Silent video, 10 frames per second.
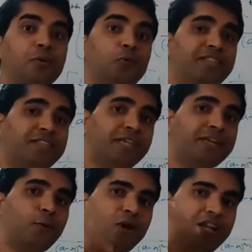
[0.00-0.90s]
with
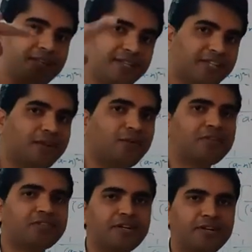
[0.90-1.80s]
equal initial
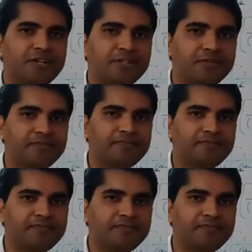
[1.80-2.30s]
concentration.